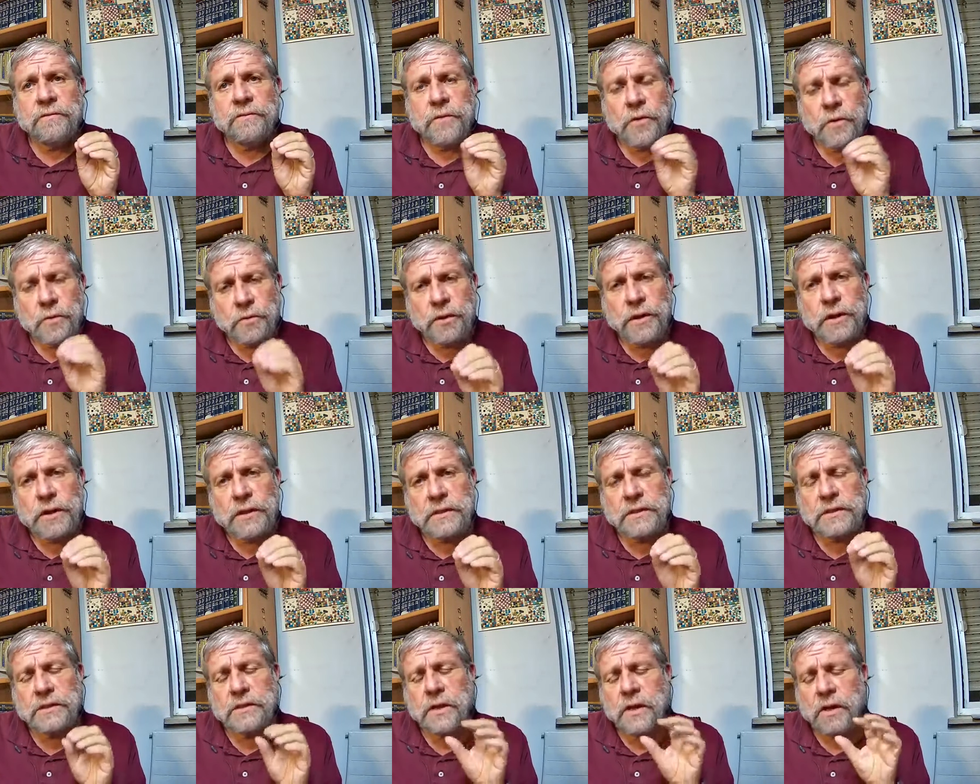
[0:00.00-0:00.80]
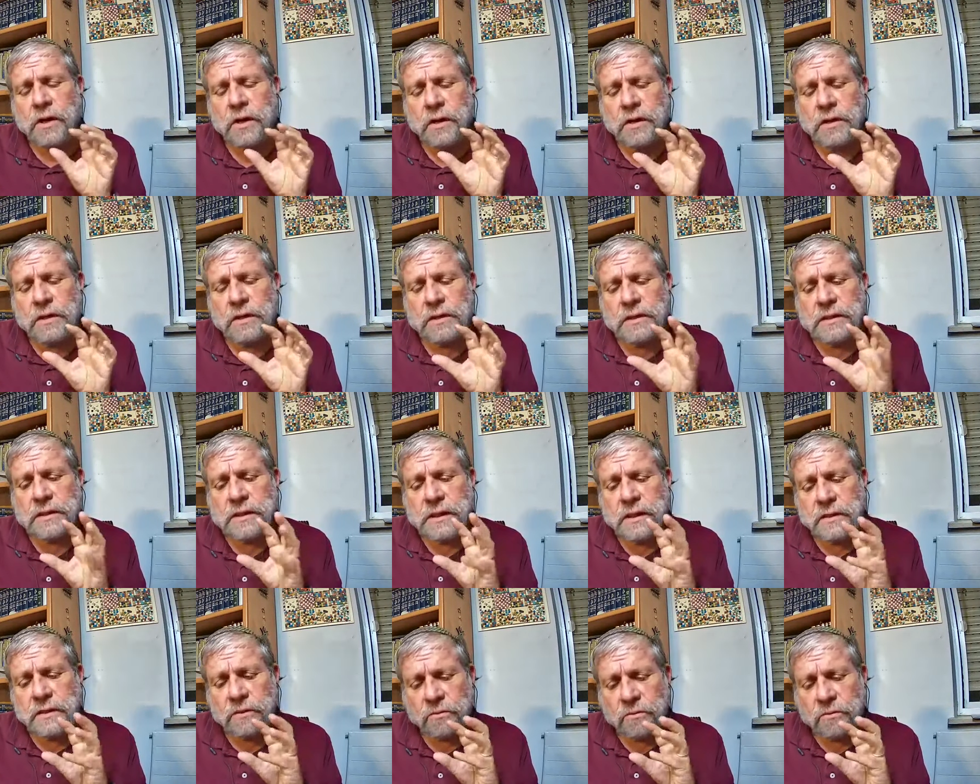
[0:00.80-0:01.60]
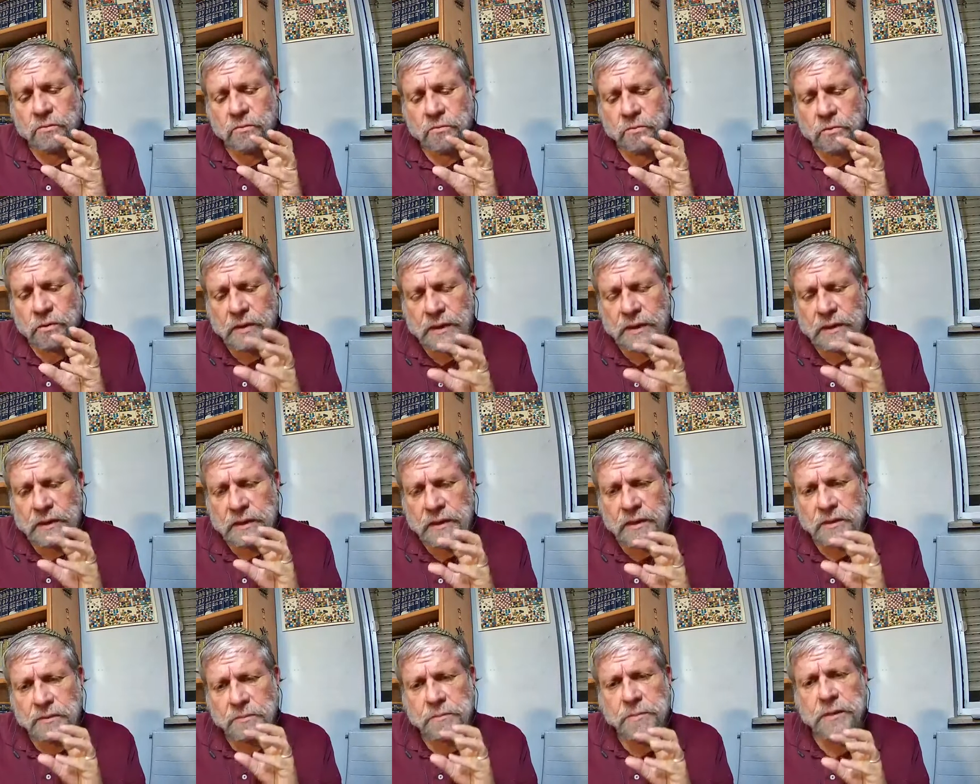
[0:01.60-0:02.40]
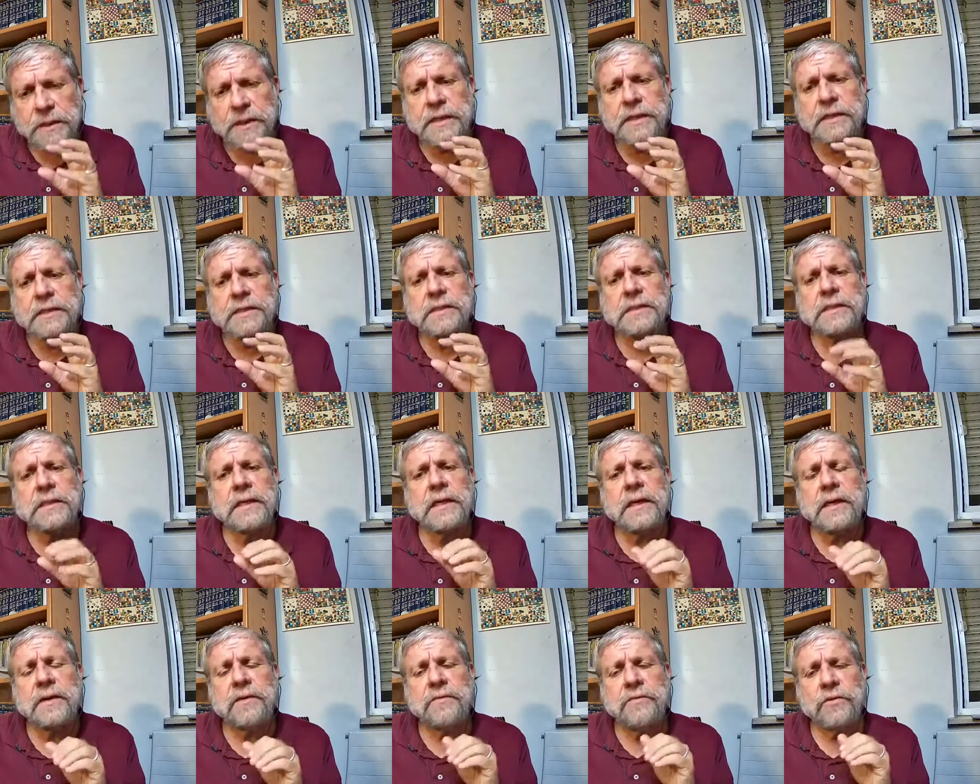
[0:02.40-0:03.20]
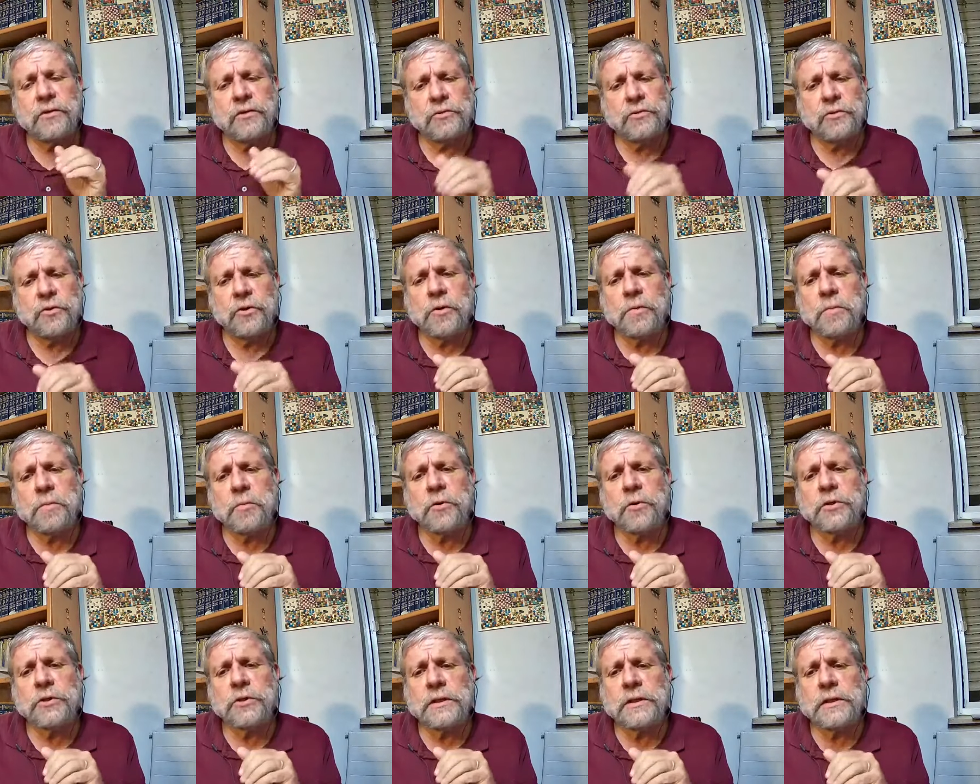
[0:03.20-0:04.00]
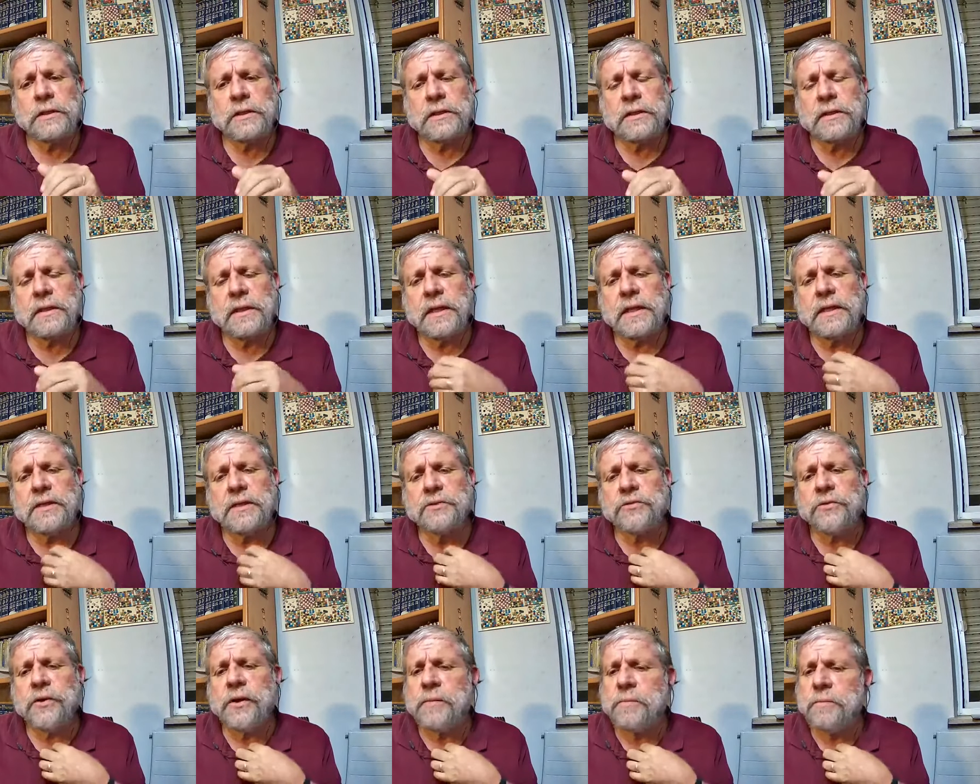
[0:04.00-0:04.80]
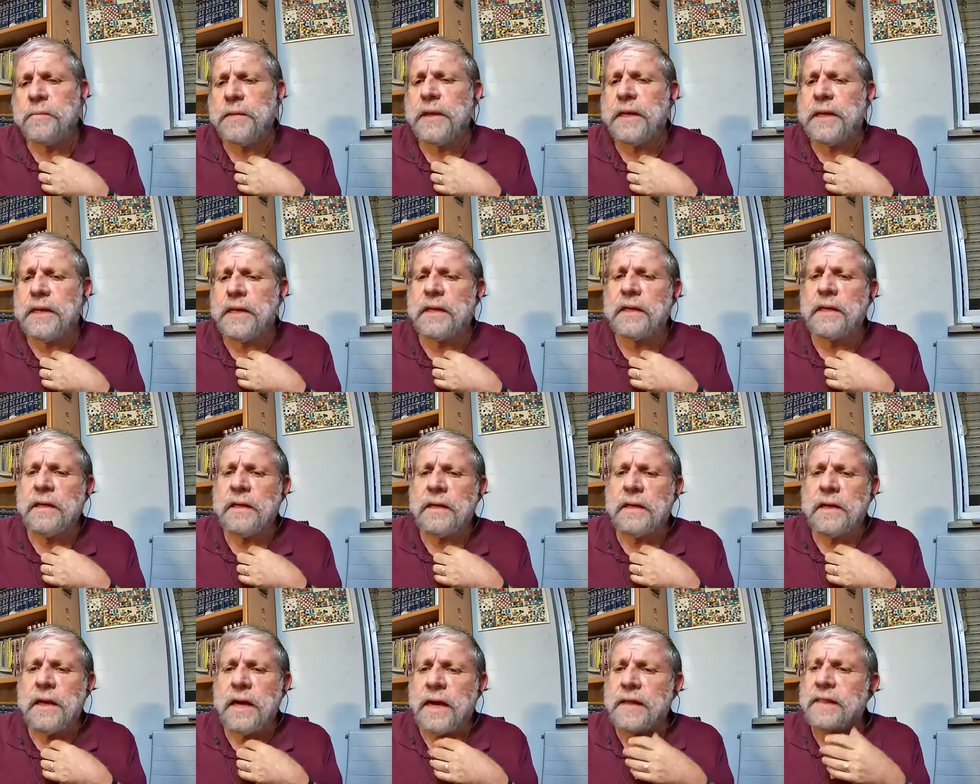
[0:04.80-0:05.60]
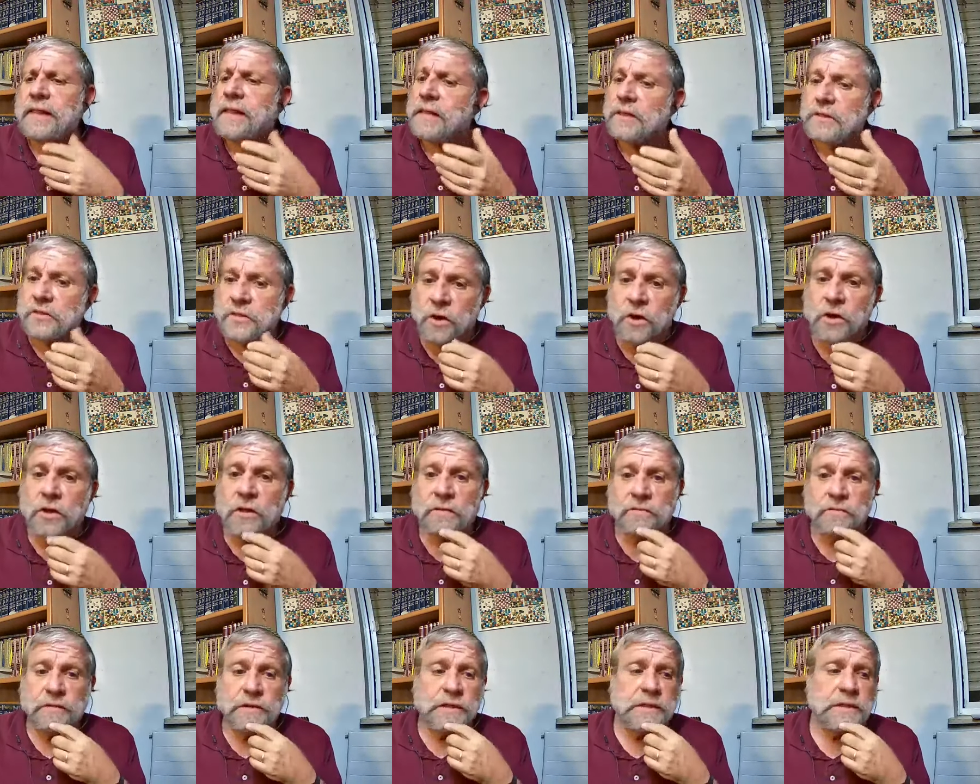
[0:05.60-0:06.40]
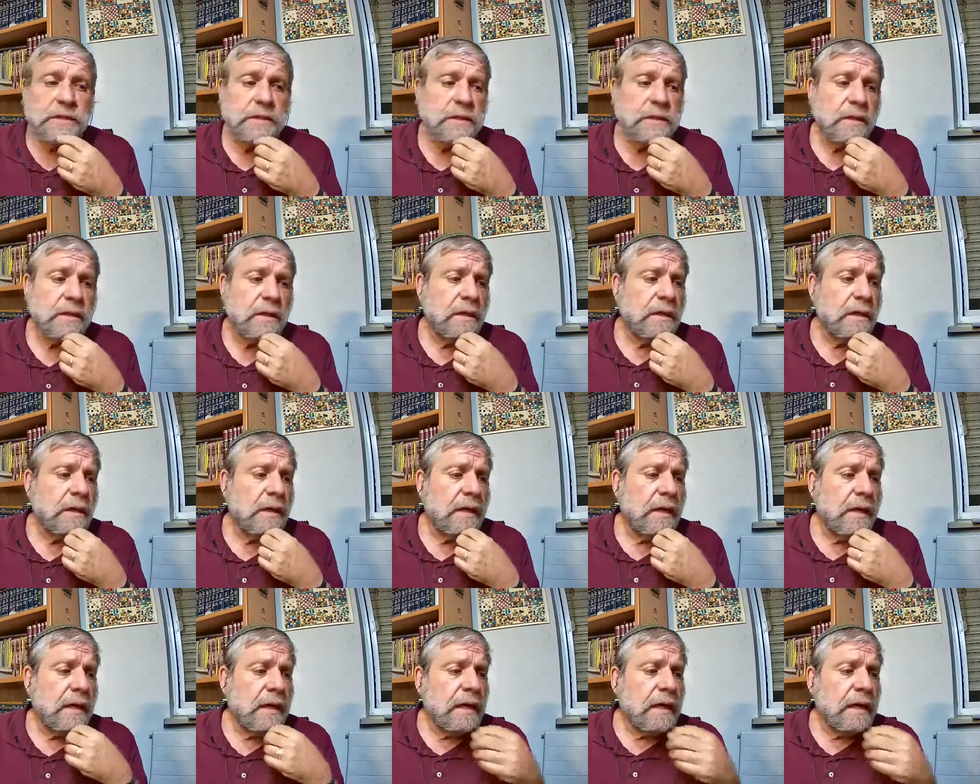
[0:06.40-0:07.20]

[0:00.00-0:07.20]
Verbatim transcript: focus on one little piece of the Torah portion that has great meaning, I think, to all of us.